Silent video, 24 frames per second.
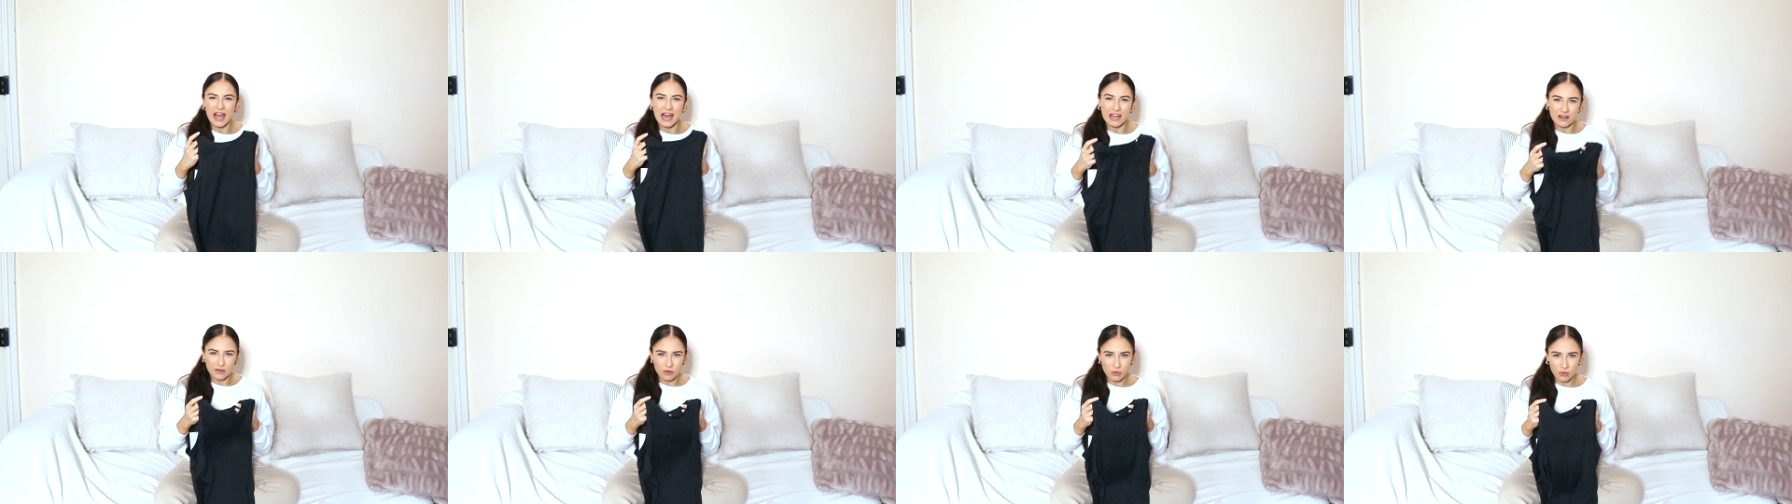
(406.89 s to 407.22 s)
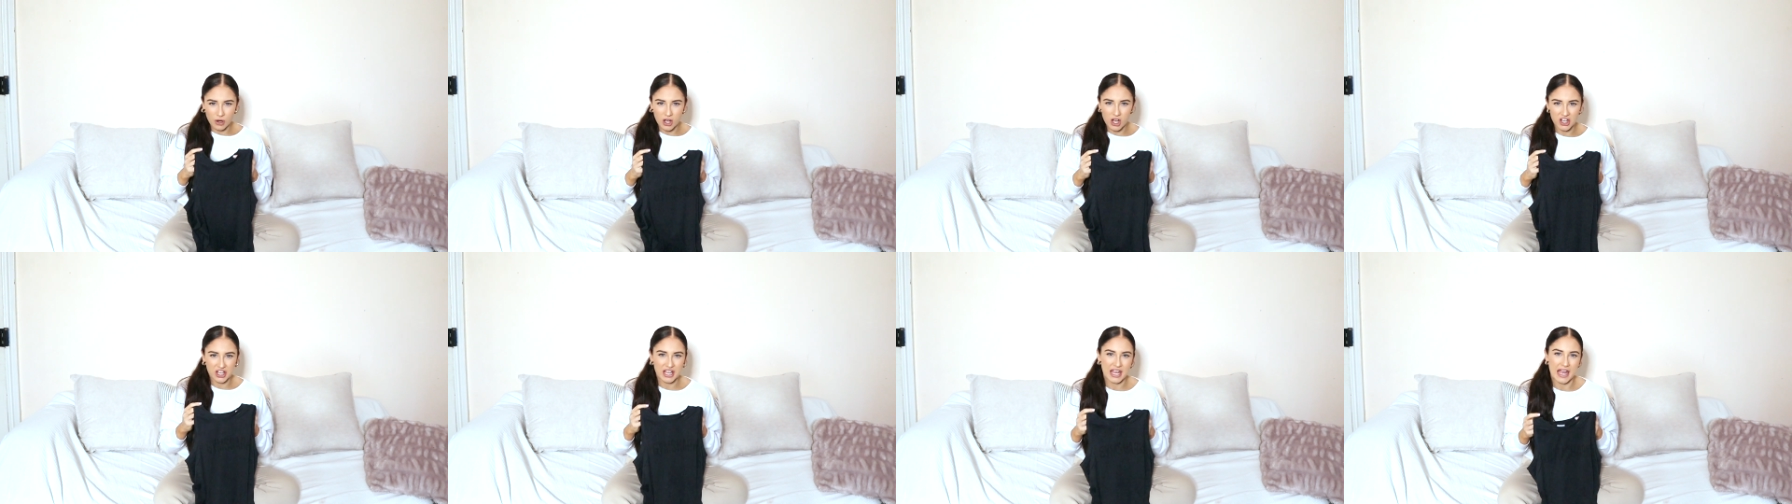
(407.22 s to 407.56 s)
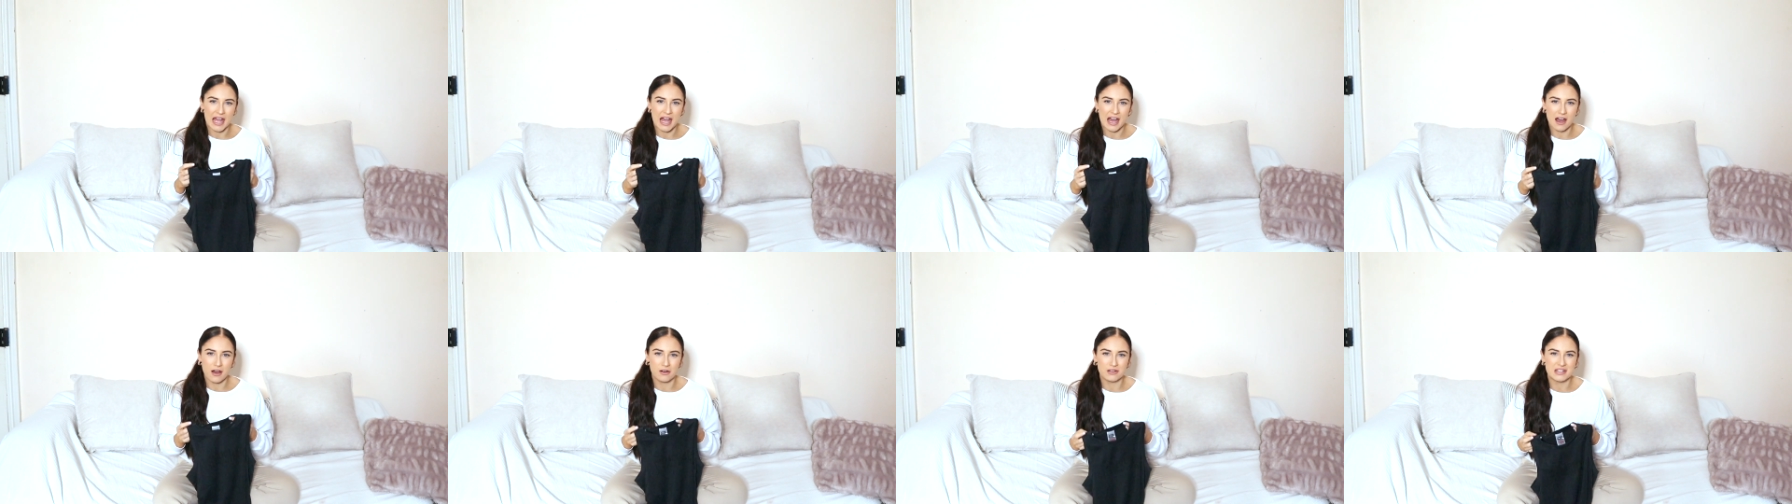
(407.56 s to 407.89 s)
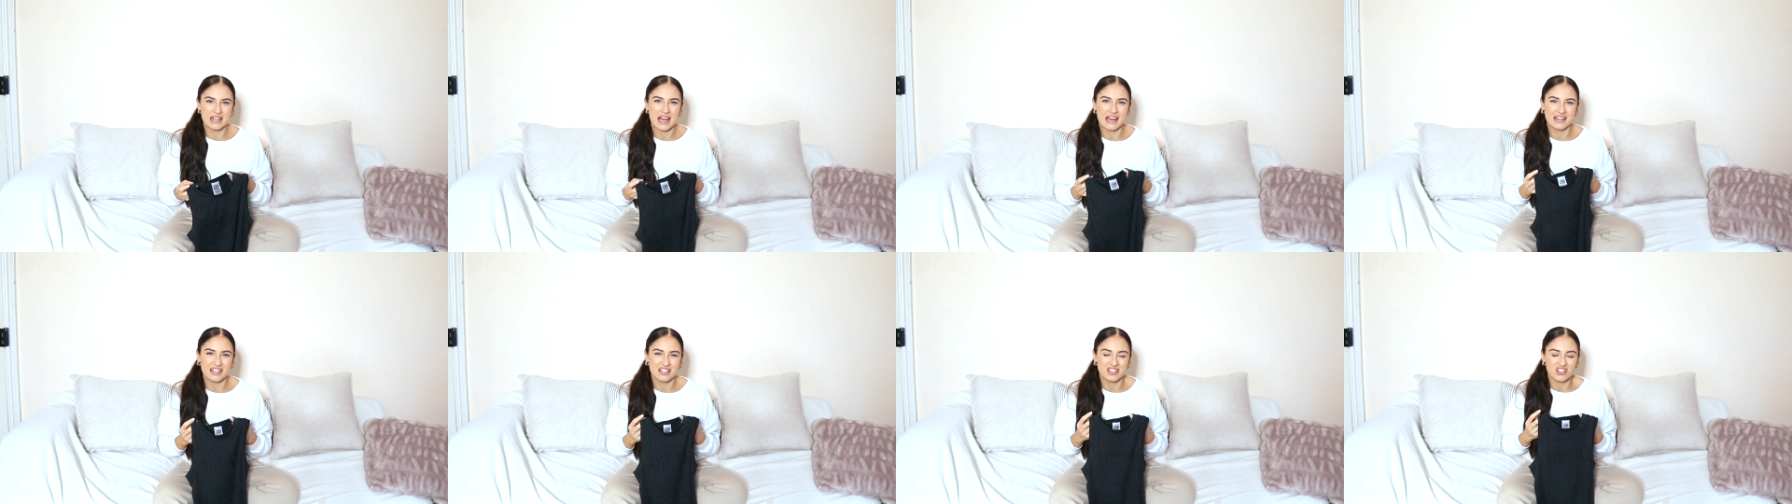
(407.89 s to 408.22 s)
had a workout
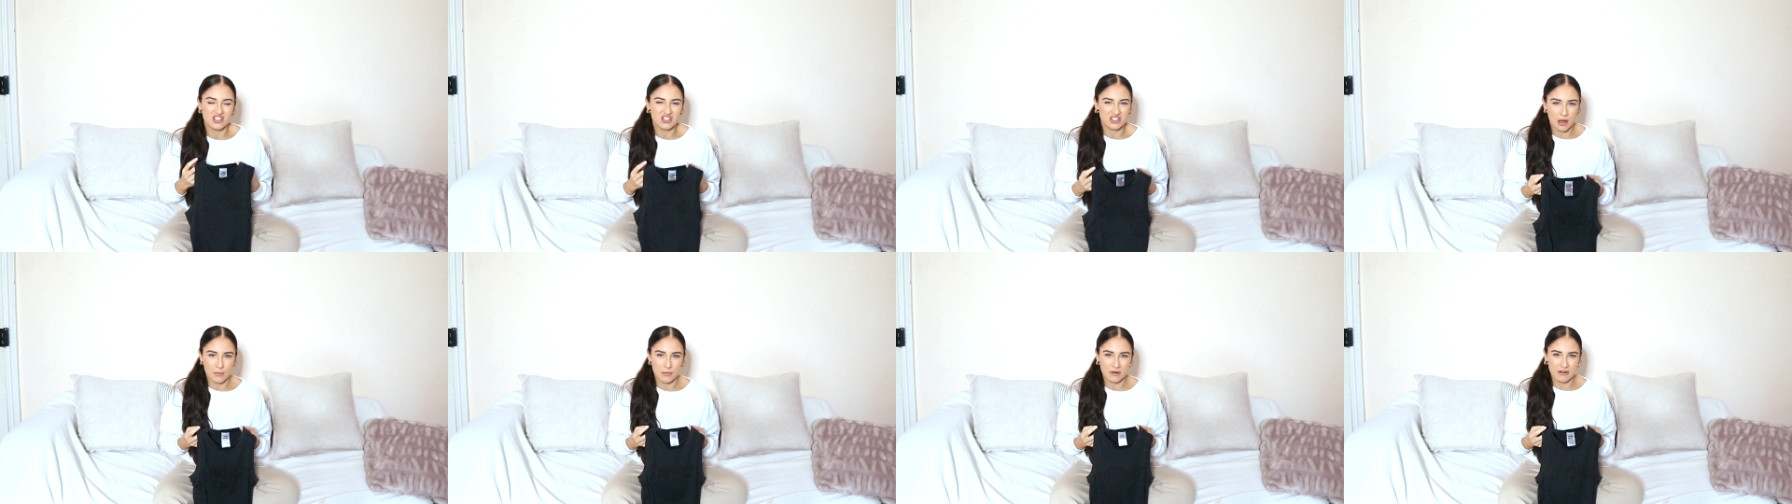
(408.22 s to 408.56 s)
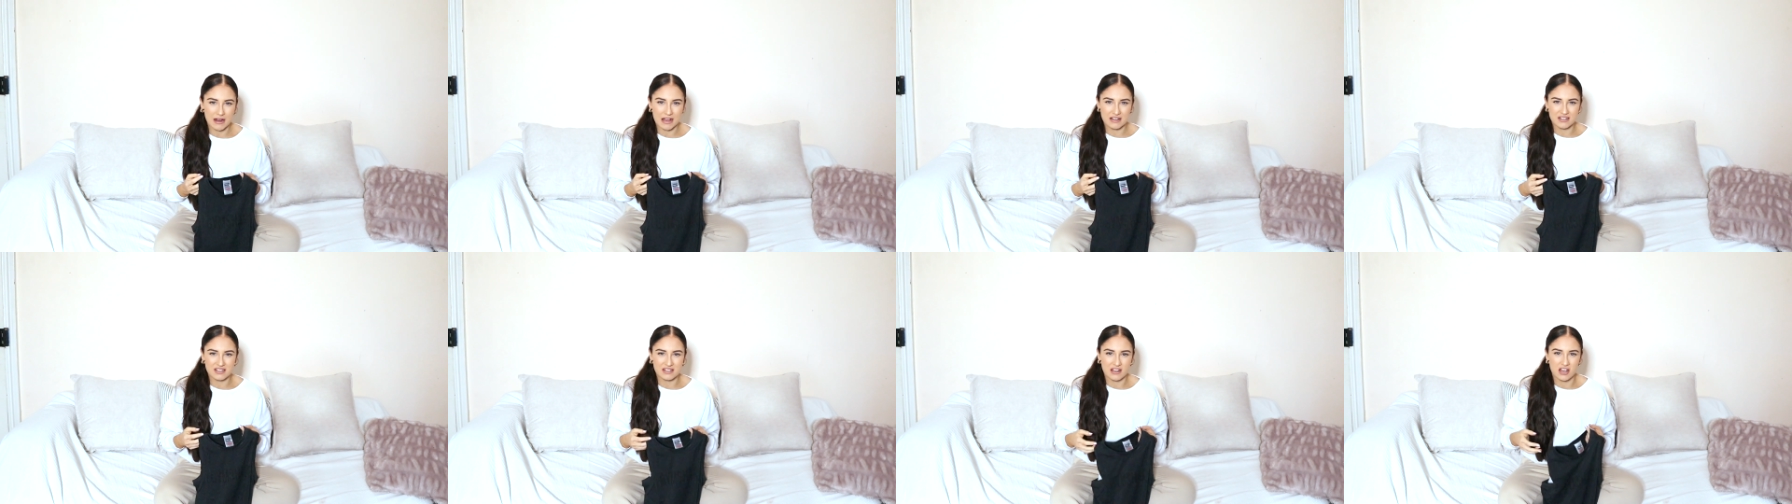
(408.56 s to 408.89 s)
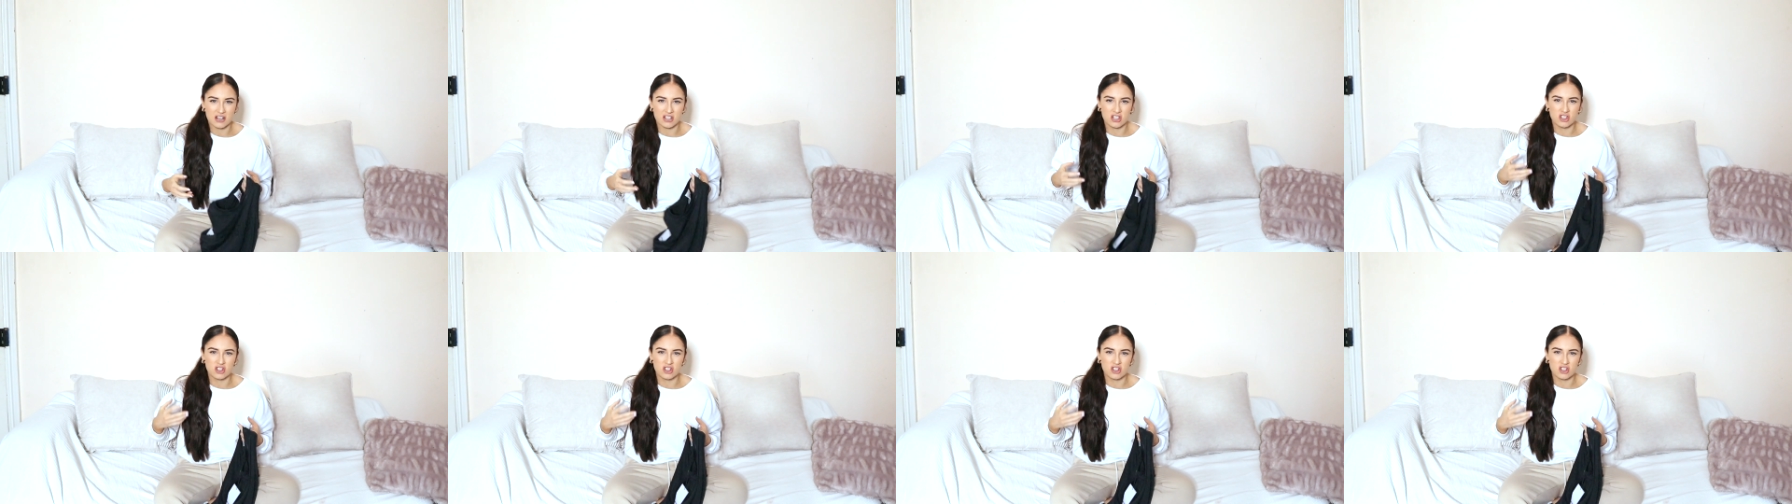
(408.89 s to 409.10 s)
and it's summer outside,